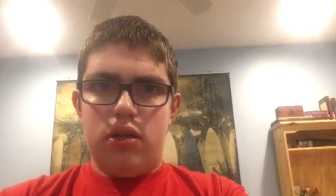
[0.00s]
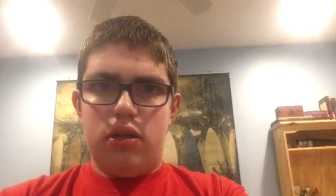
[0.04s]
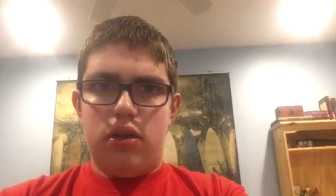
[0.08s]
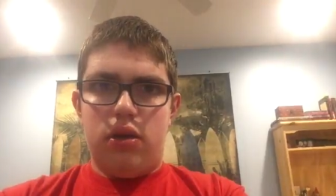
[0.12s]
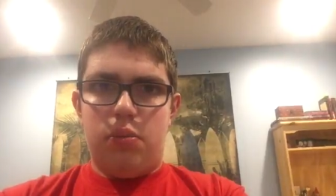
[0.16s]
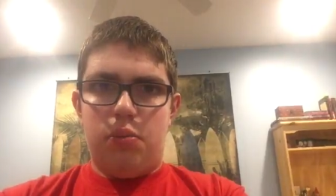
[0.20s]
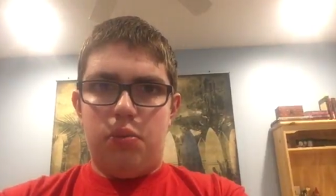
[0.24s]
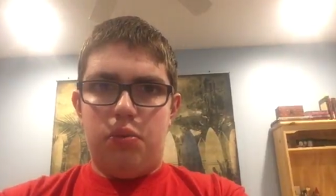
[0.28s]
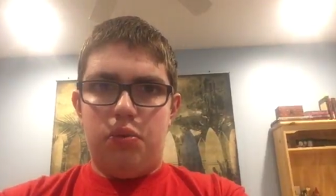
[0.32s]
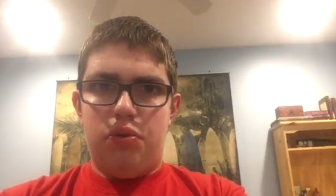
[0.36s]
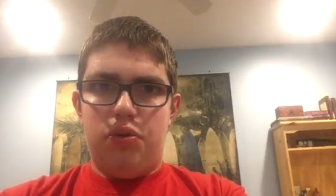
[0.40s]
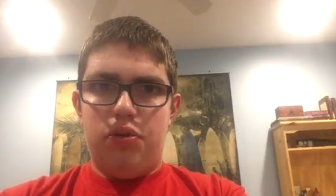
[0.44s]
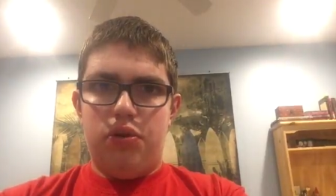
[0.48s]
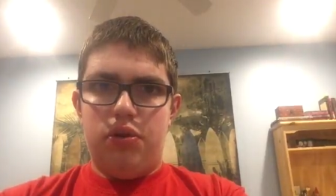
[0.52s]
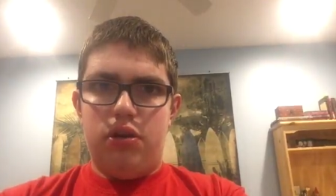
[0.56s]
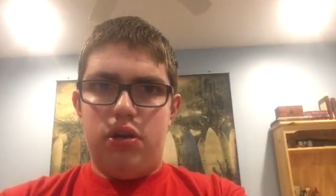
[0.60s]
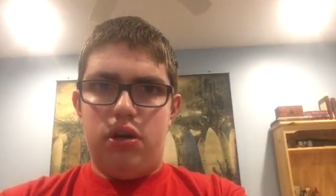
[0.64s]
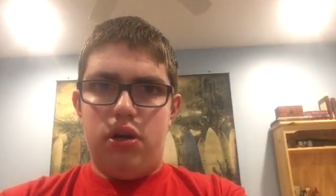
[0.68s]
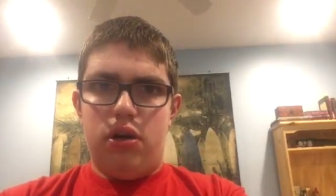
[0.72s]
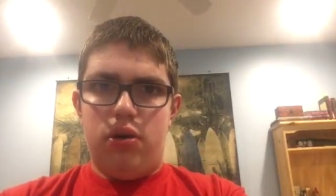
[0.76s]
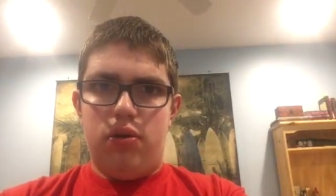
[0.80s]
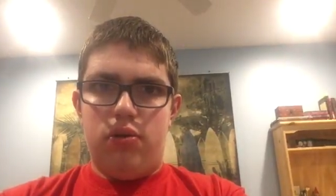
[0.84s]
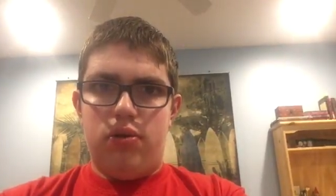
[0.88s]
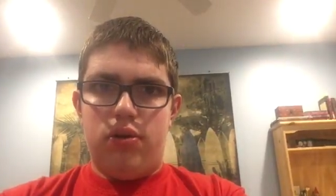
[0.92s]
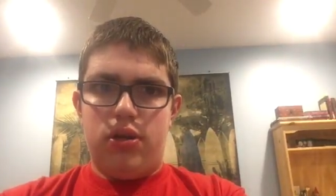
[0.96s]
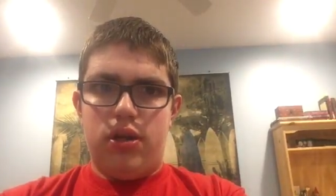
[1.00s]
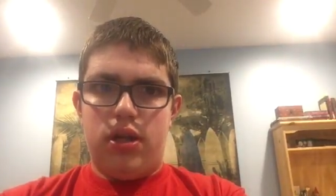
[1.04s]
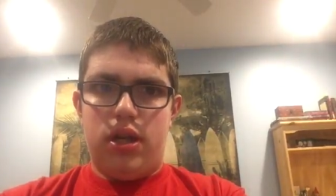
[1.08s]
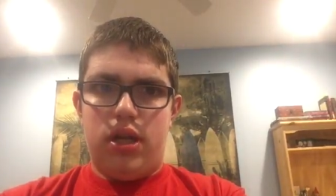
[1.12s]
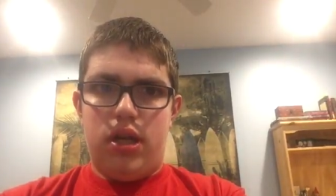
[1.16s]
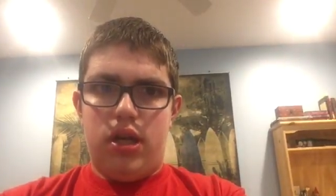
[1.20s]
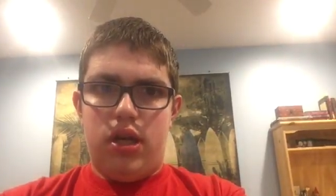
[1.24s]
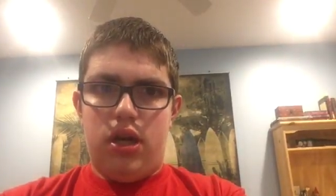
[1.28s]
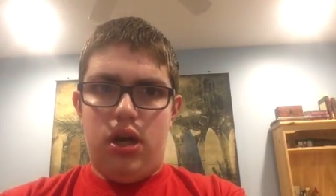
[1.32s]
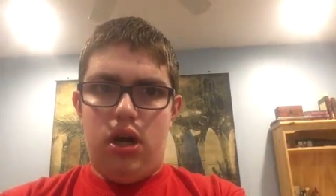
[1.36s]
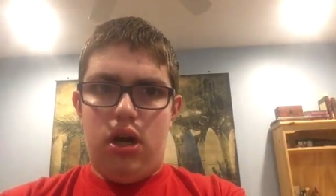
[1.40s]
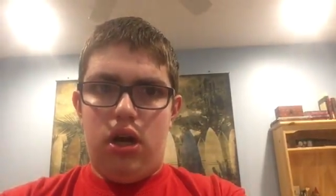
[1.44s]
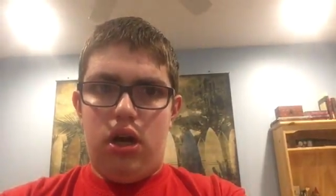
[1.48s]
Dumbledore knows
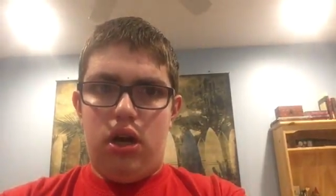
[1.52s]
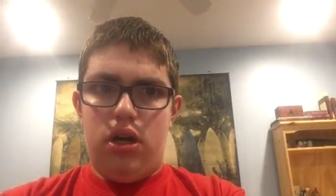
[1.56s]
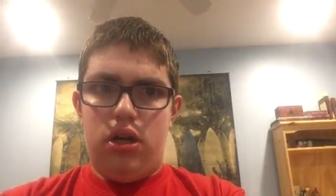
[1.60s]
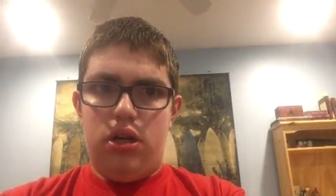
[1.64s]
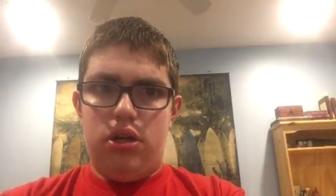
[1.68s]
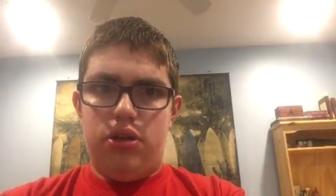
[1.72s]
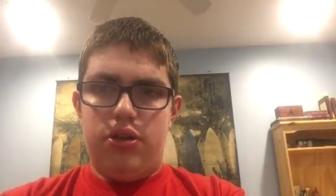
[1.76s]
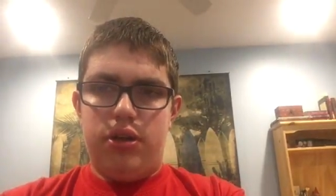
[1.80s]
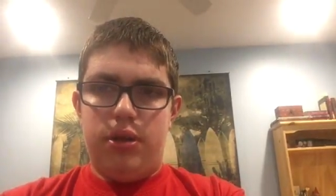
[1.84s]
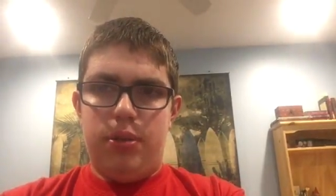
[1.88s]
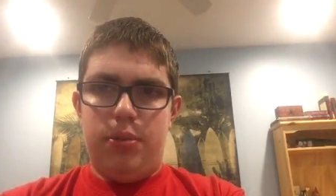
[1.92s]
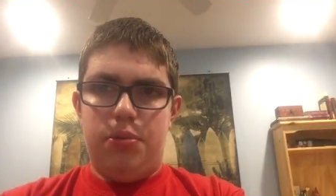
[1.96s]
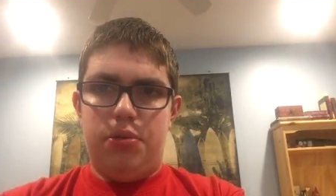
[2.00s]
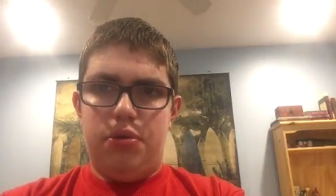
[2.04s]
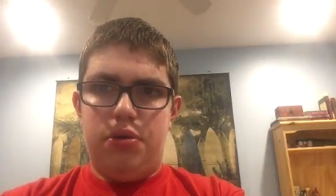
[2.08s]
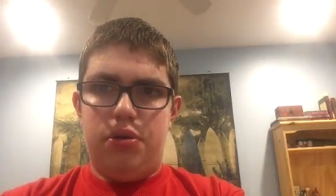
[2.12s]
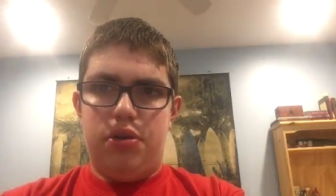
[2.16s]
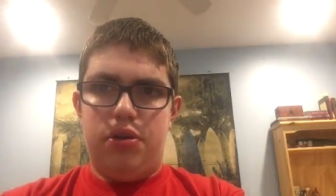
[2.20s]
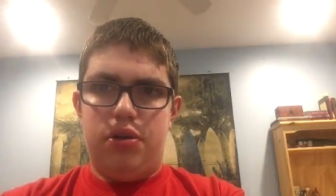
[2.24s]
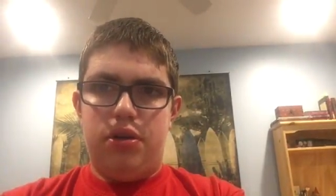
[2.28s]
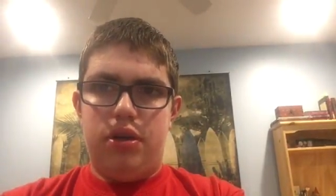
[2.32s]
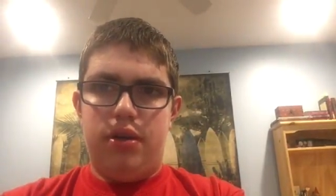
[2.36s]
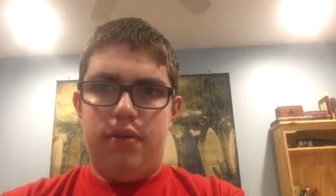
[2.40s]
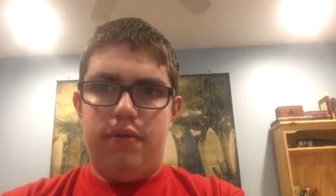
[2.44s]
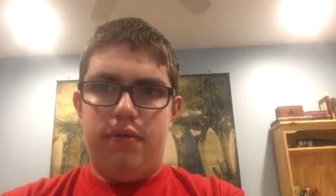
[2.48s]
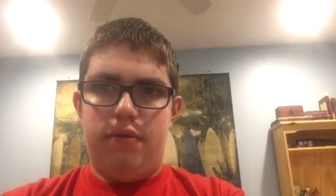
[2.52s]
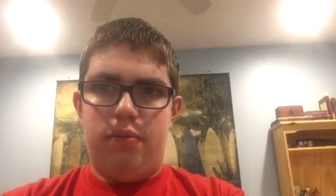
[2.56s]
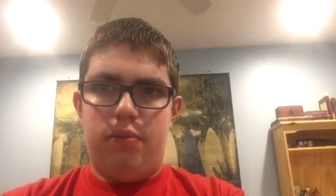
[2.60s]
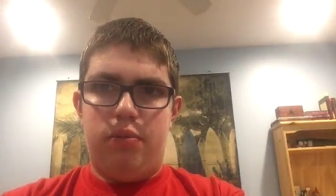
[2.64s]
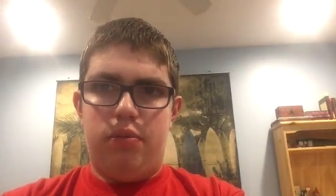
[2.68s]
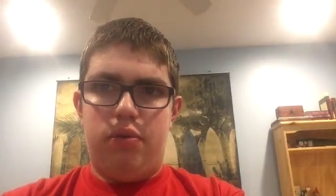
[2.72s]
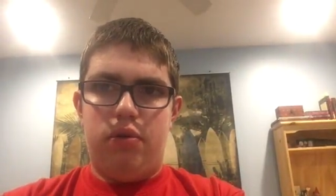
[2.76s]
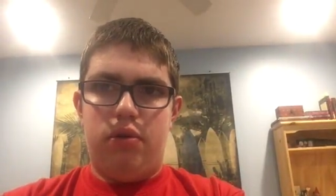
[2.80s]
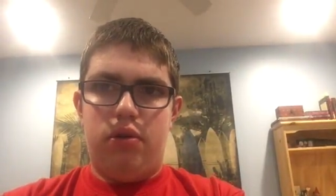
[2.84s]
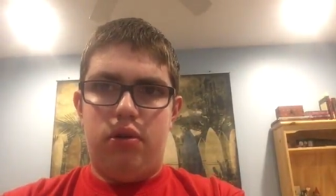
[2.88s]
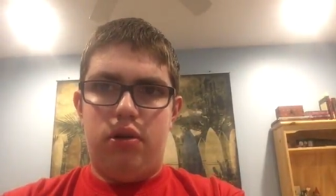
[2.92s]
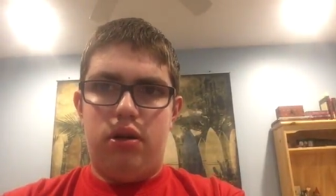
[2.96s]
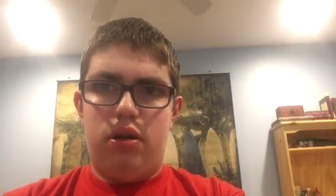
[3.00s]
that not all dreams are
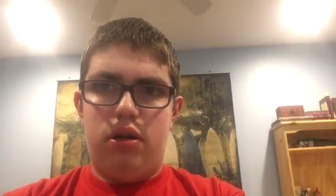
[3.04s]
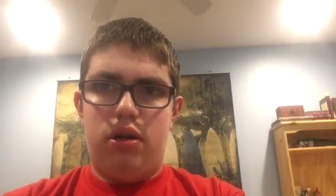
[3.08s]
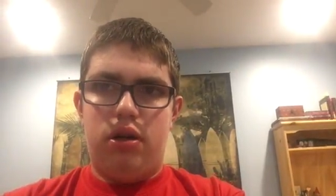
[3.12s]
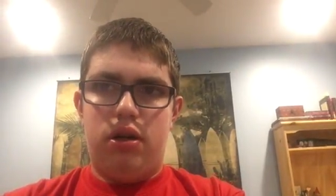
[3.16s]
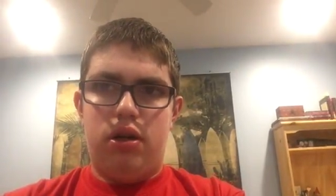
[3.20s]
achievable.